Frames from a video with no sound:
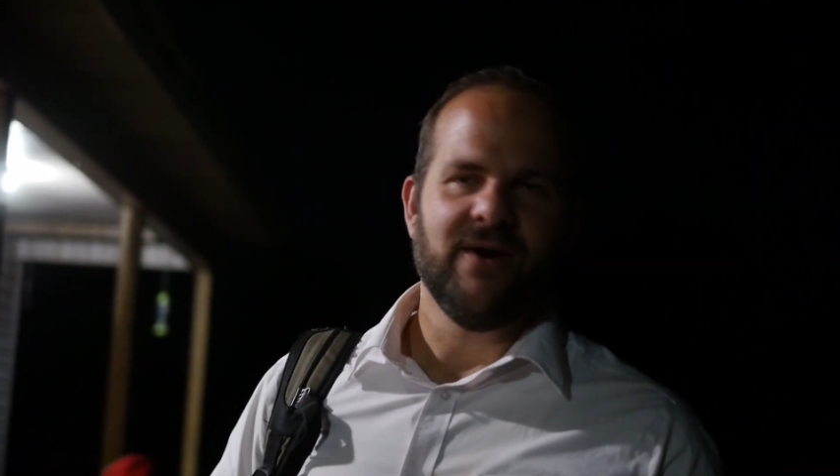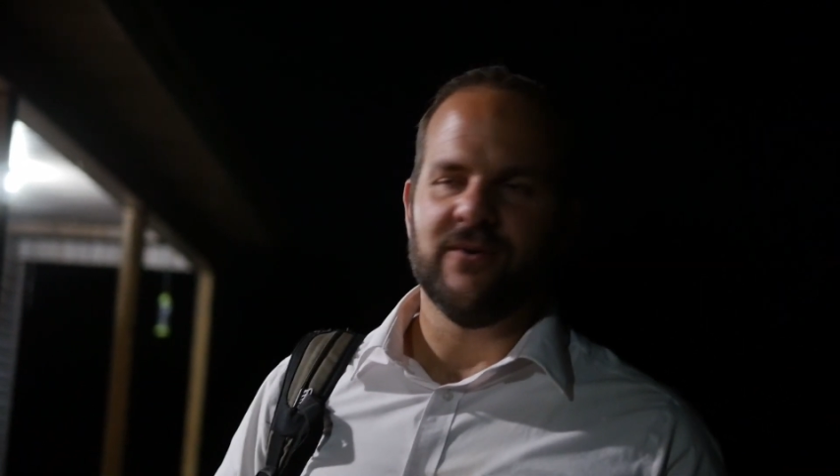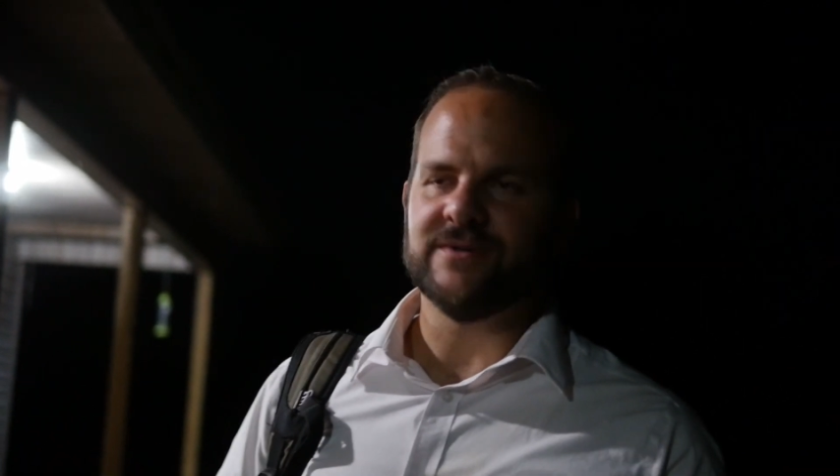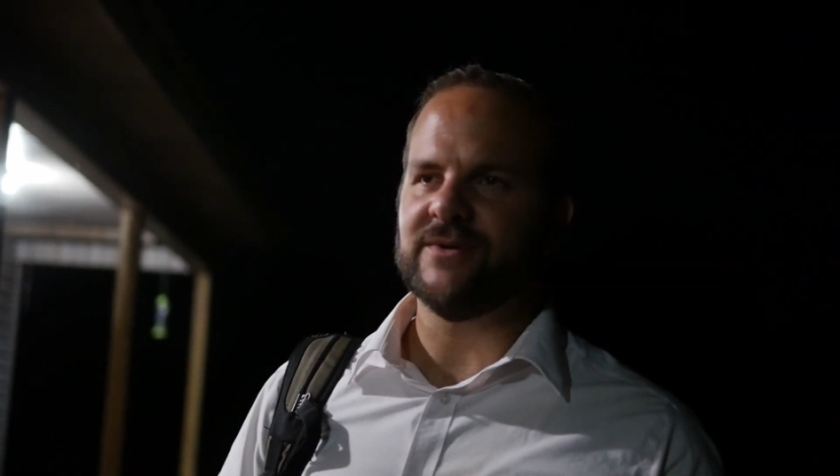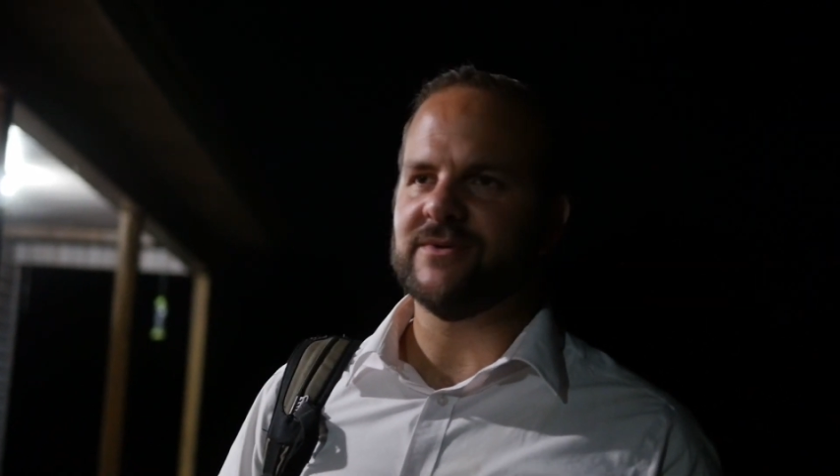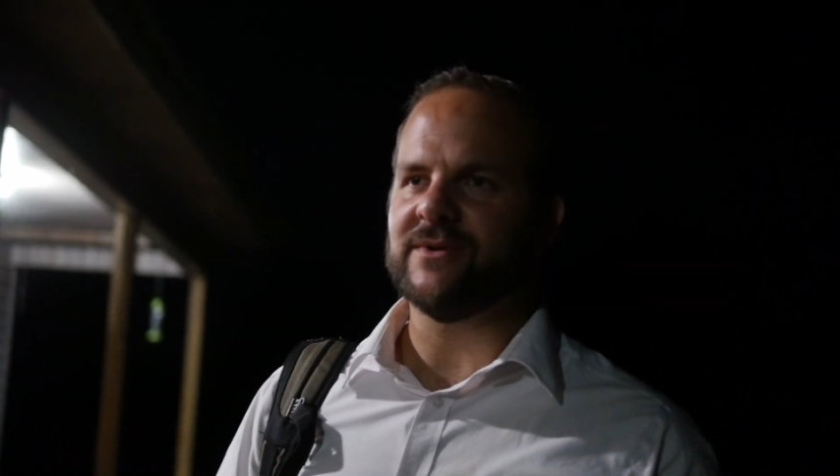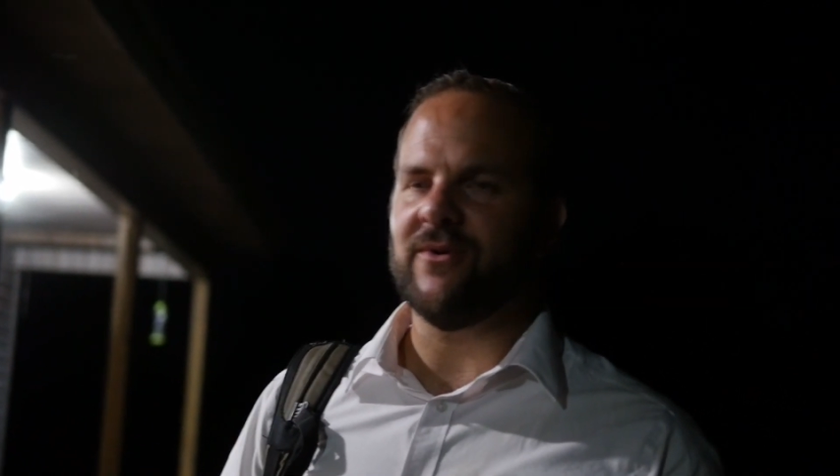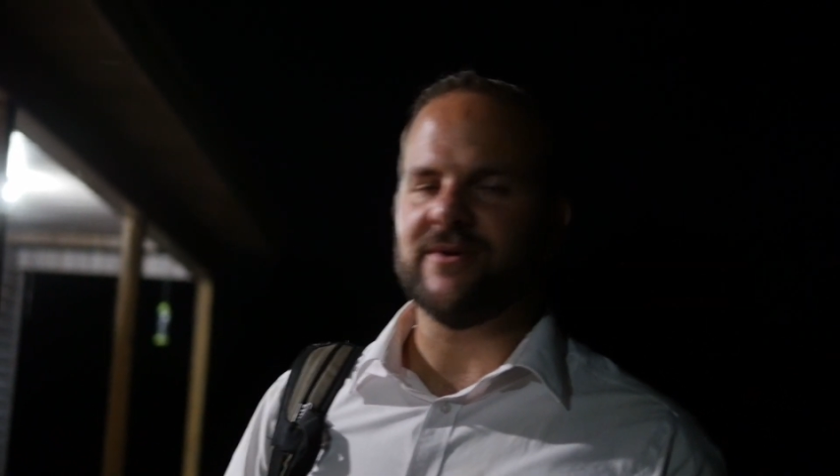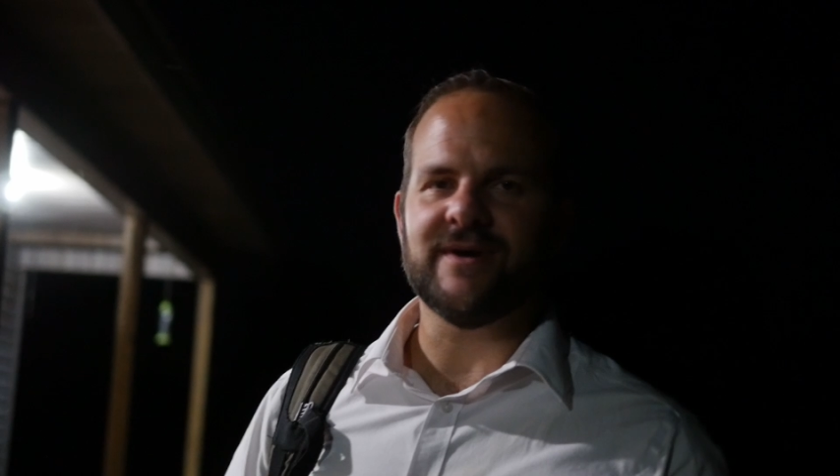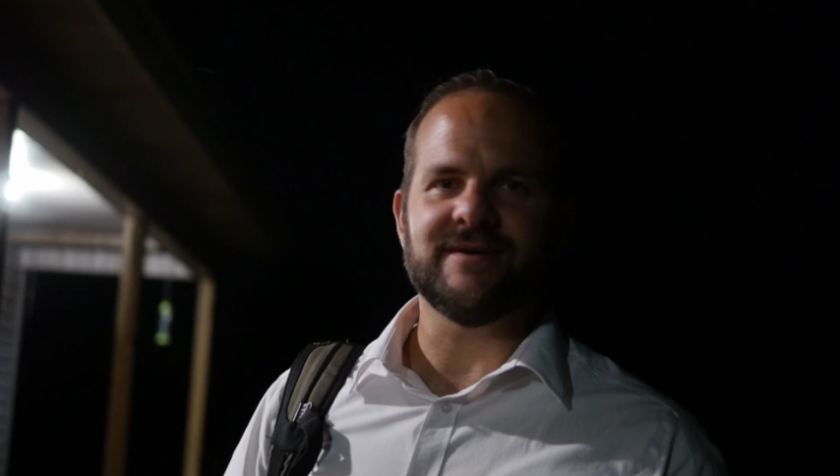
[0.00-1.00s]
We'll see what the
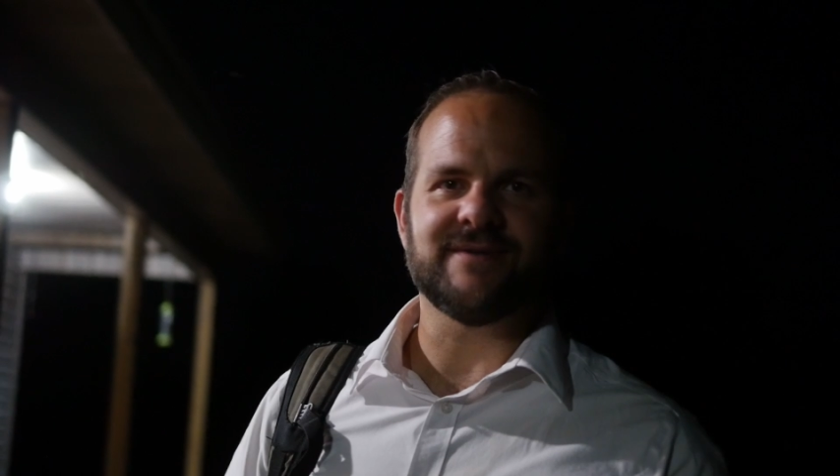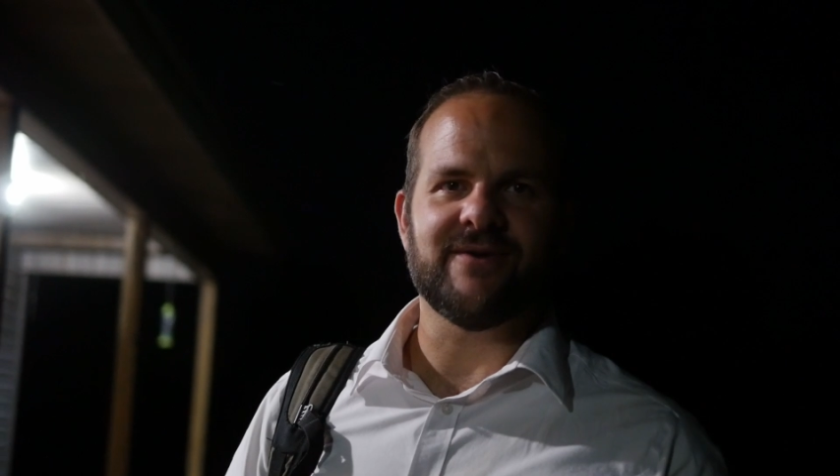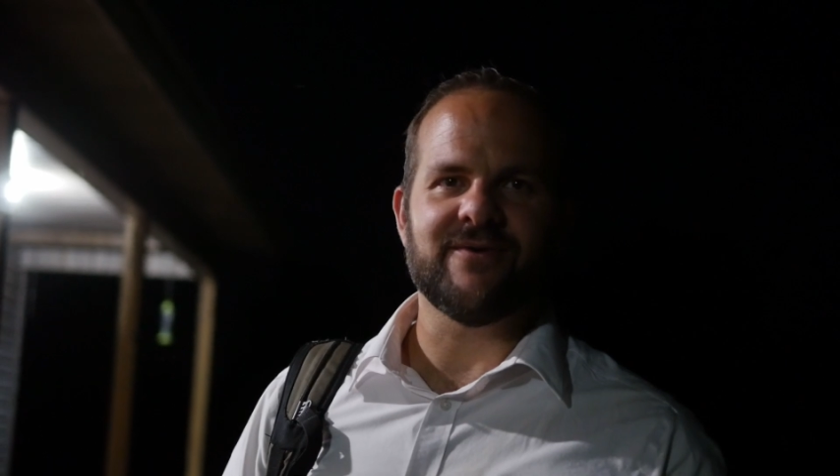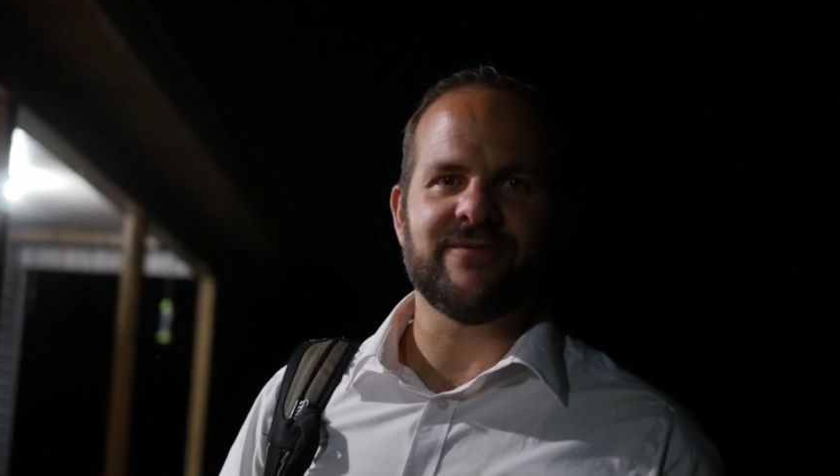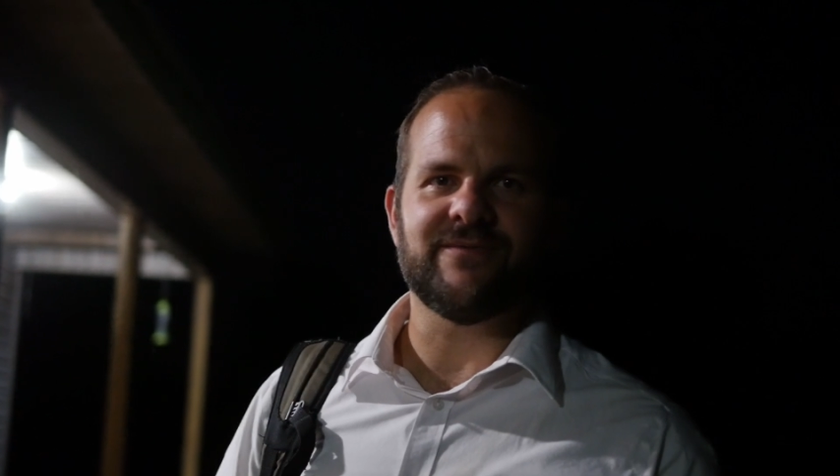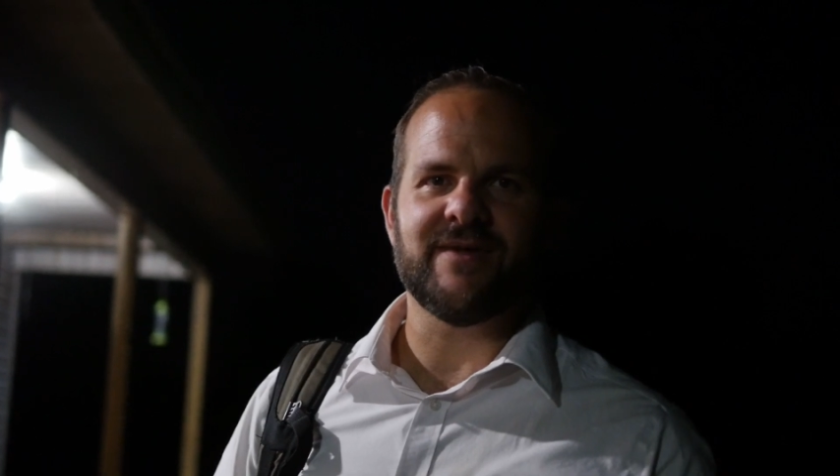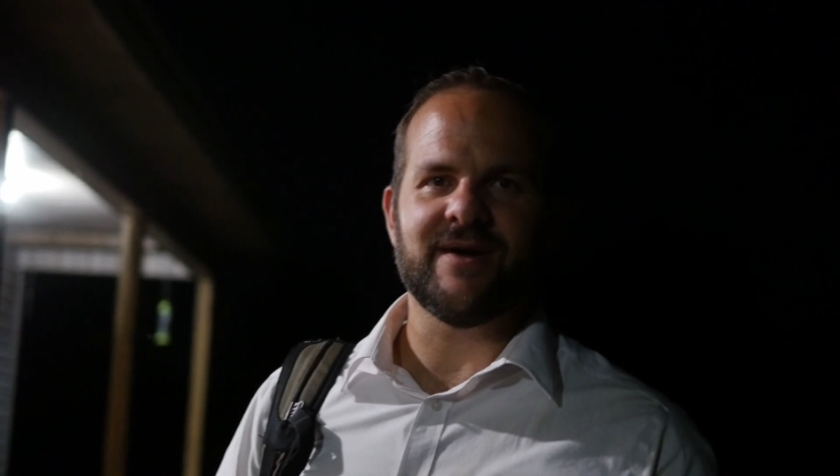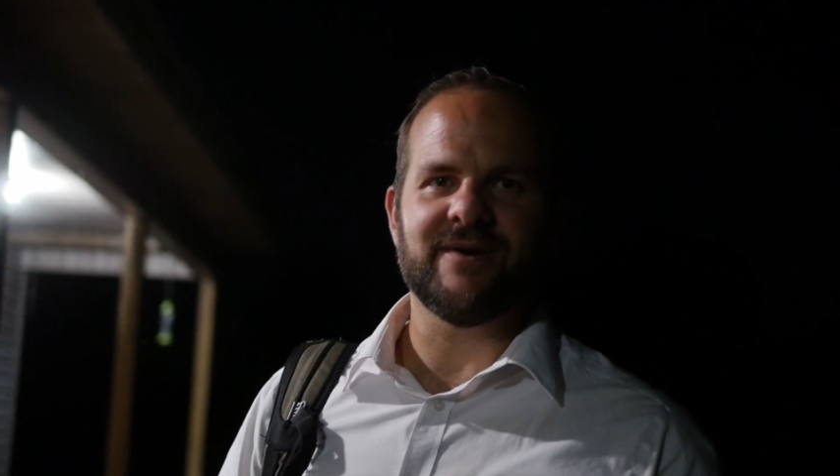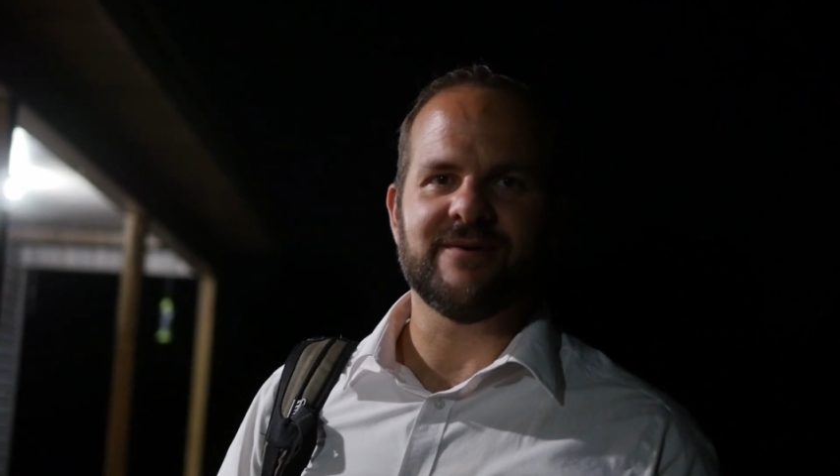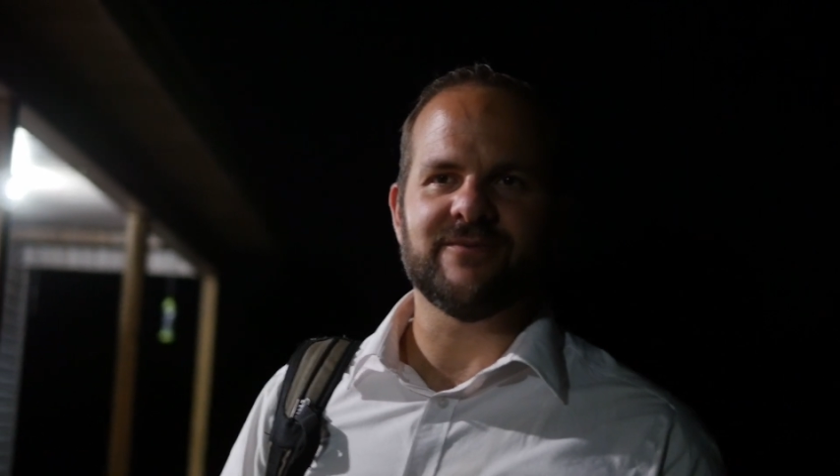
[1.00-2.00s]
Lord does. I don't know if
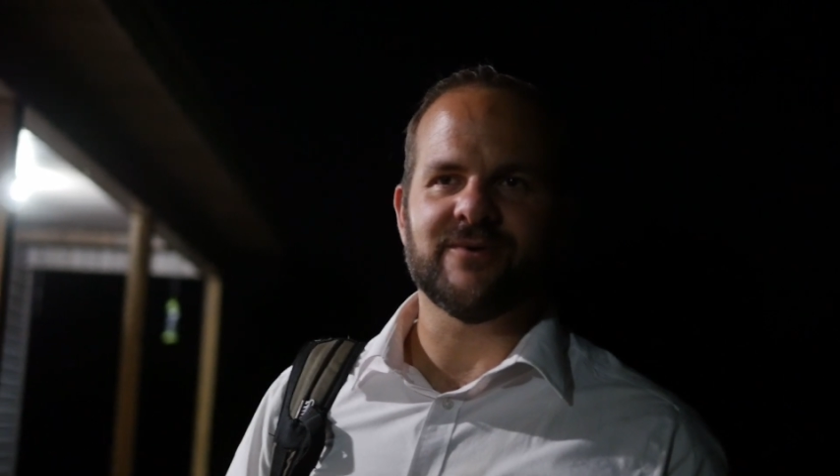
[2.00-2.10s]
they